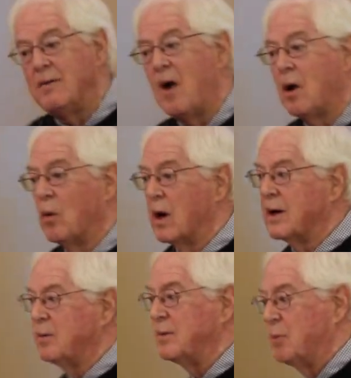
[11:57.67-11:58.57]
of our
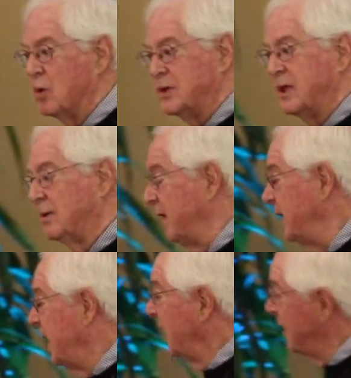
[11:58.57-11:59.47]
work with poor children,
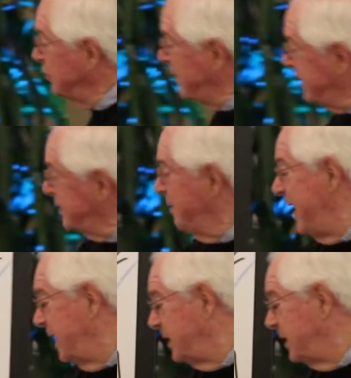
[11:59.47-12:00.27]
because we just made